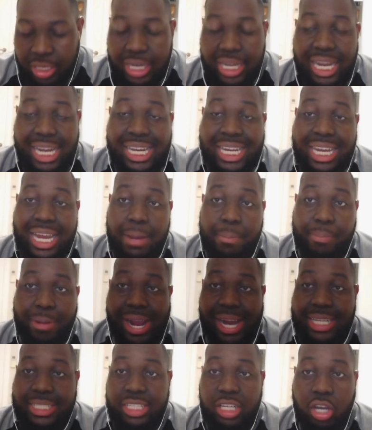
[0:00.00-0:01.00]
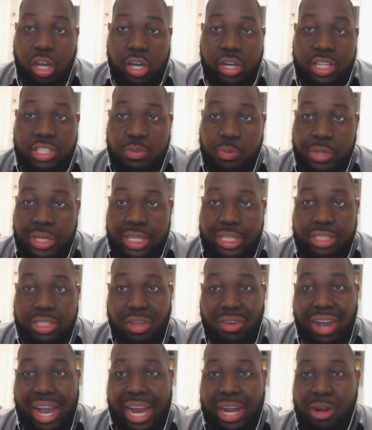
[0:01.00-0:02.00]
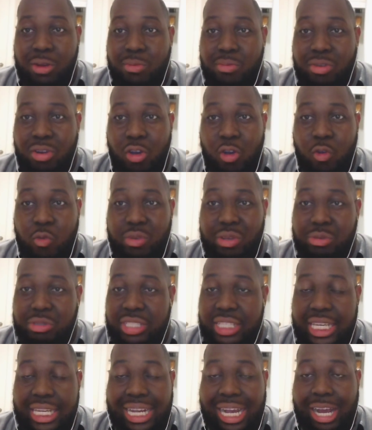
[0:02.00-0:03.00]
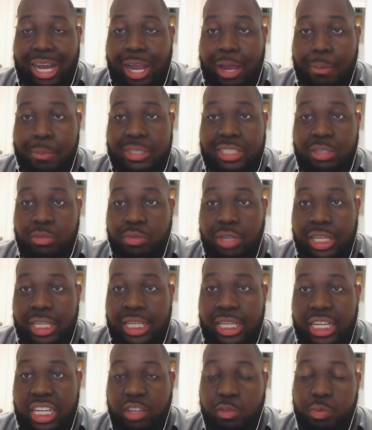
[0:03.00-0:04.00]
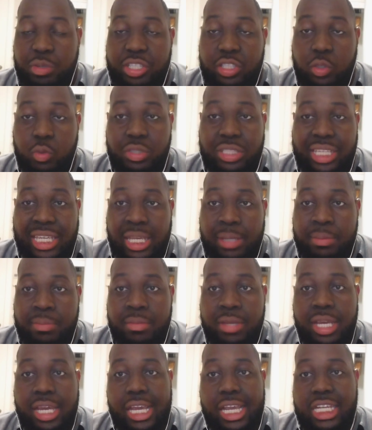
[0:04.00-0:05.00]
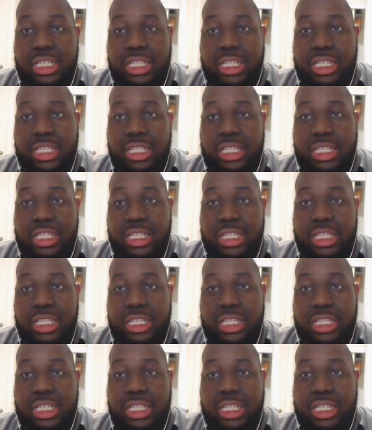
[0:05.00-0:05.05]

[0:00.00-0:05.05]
He did not practice at all this week, so I don't know if we'll see Kyle Hamilton really, and if we do see him,